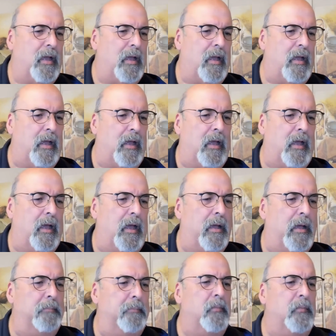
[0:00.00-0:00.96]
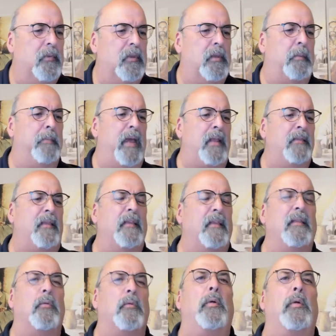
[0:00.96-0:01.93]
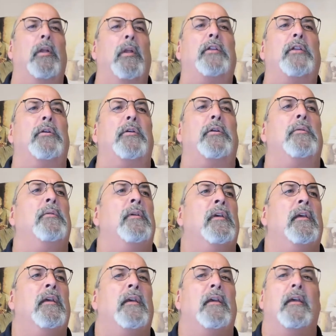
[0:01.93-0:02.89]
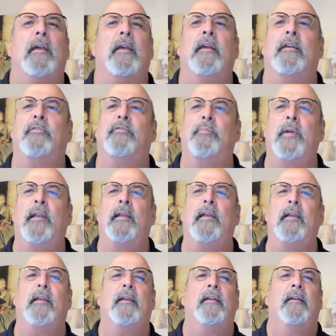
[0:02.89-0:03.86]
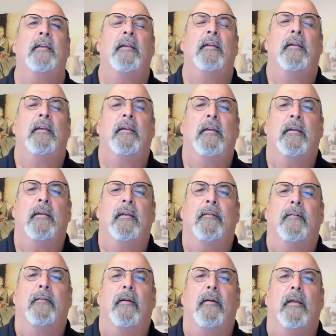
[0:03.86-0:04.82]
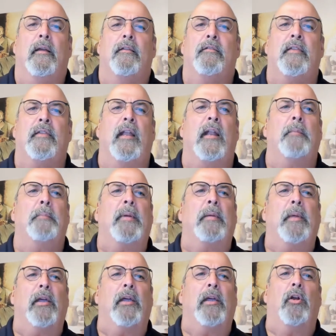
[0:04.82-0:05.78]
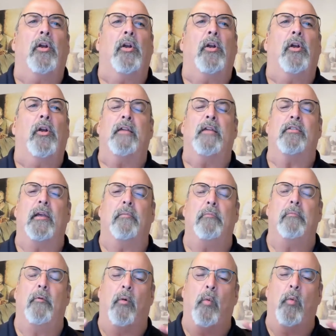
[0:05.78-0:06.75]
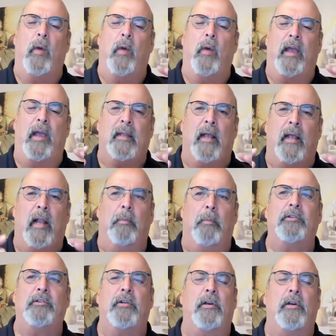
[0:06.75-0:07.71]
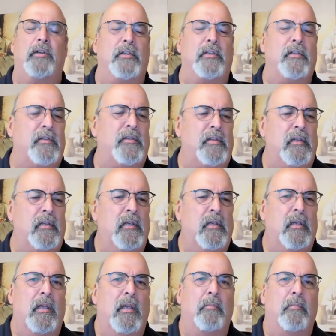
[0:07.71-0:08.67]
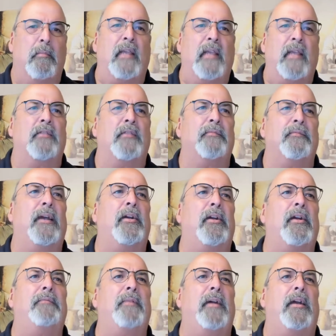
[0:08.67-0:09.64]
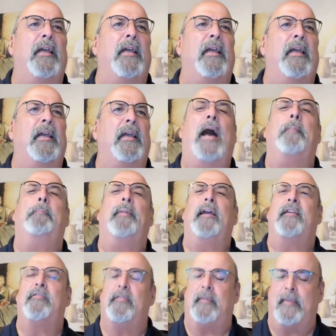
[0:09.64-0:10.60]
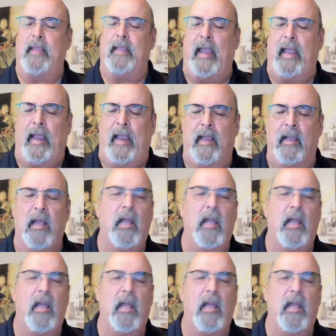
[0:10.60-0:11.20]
the main thing that we want to do is really set up Immigrant Hope as a way to help our churches make this very, very complex thing